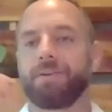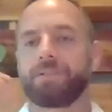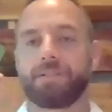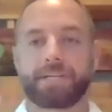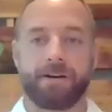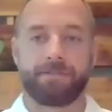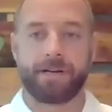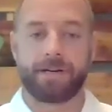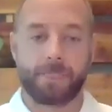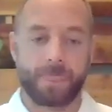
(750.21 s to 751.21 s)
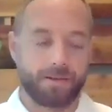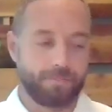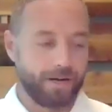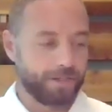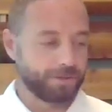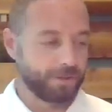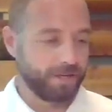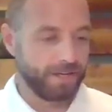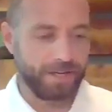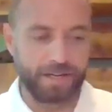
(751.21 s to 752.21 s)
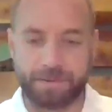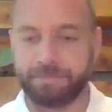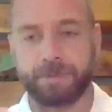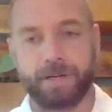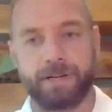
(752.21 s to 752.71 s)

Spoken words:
It's discovered by three